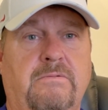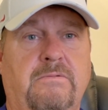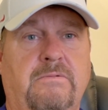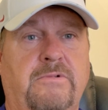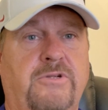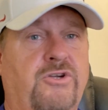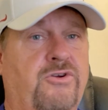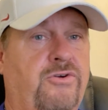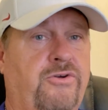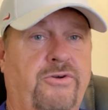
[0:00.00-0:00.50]

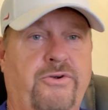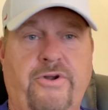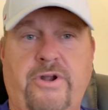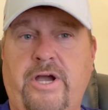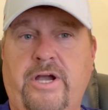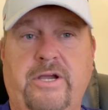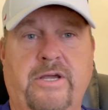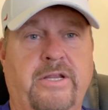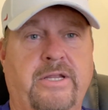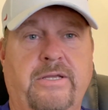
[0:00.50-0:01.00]
you're
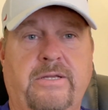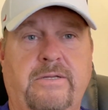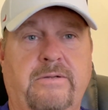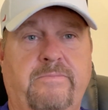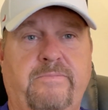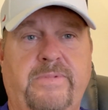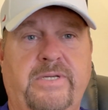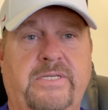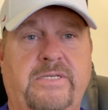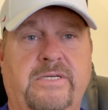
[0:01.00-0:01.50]
not going to
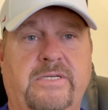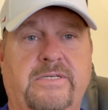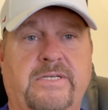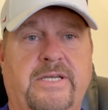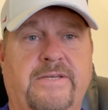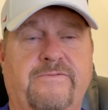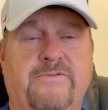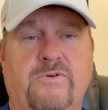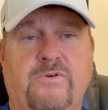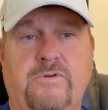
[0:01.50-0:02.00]
be
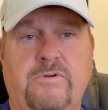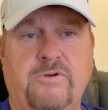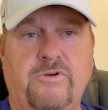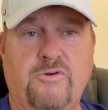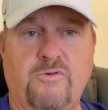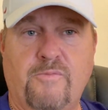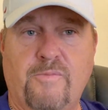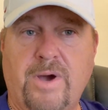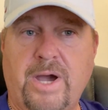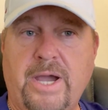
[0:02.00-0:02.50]
successful.
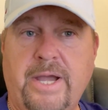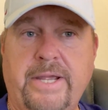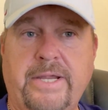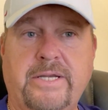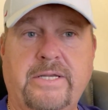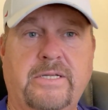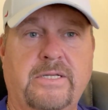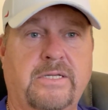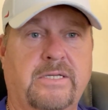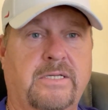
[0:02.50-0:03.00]
Your
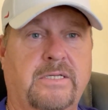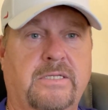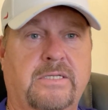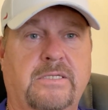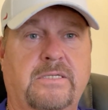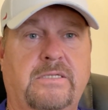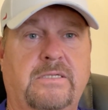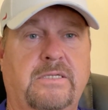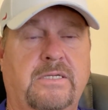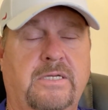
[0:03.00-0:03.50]
mind
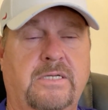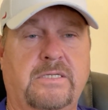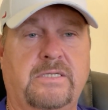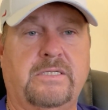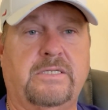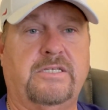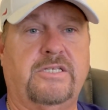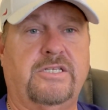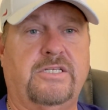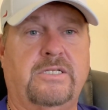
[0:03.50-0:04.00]
is
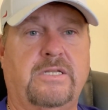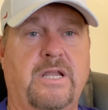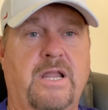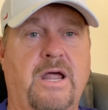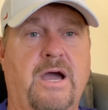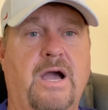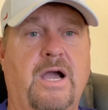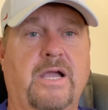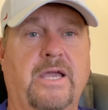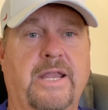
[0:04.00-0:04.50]
just
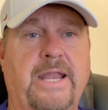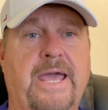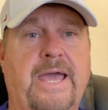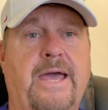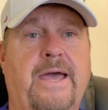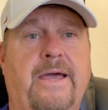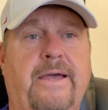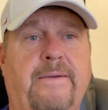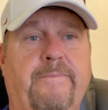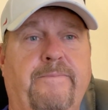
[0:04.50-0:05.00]
not going to
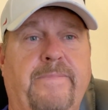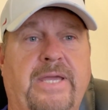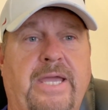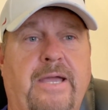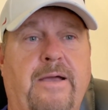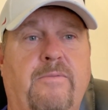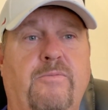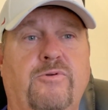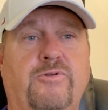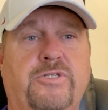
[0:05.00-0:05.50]
be
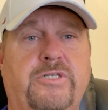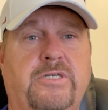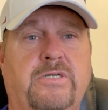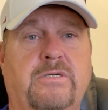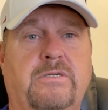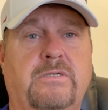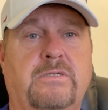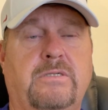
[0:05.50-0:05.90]
able to